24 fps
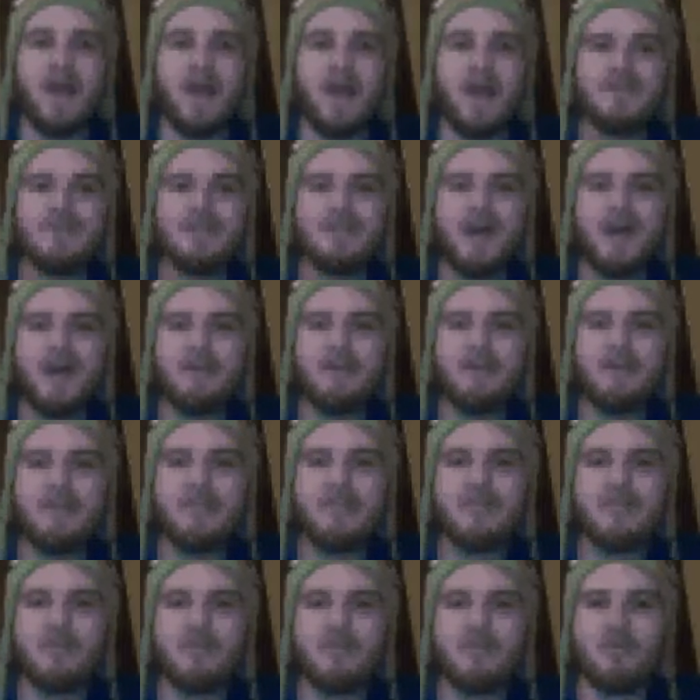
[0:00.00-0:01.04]
But I am
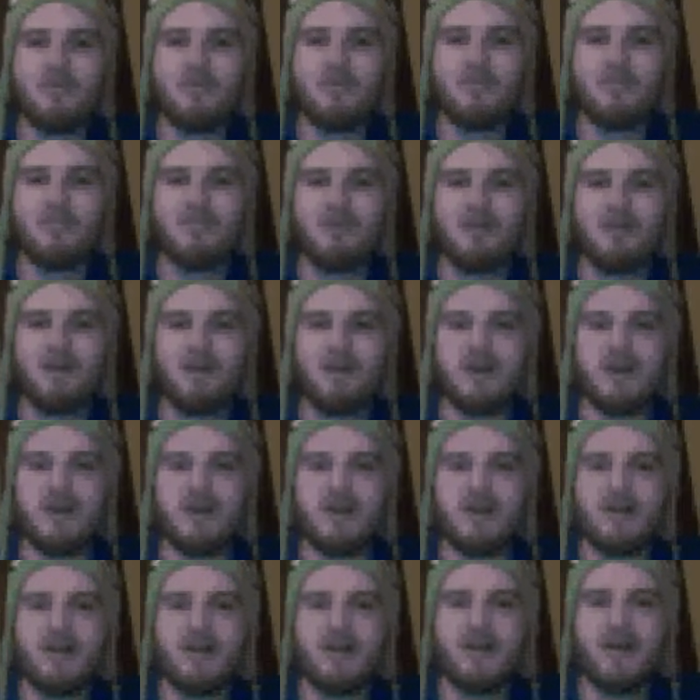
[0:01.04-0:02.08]
topping the
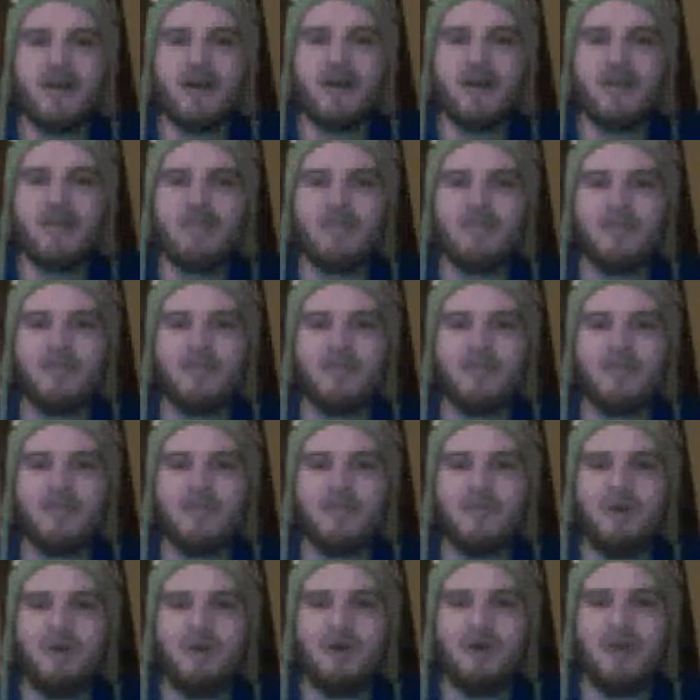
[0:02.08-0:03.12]
scoreboards here. I
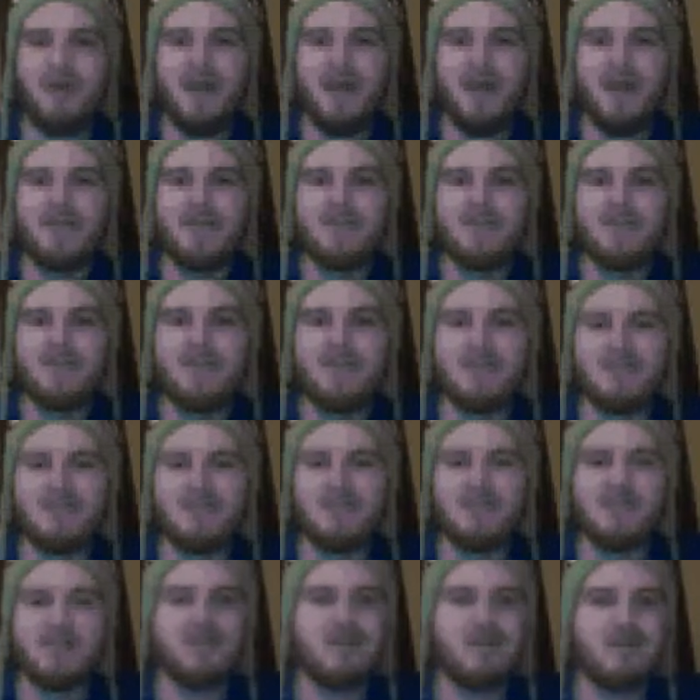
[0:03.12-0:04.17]
am in the 1
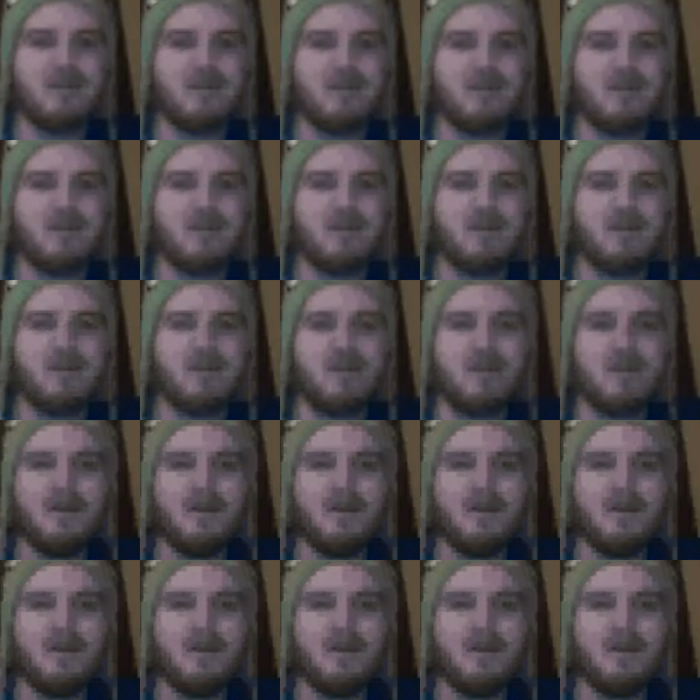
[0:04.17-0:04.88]
and 2 position,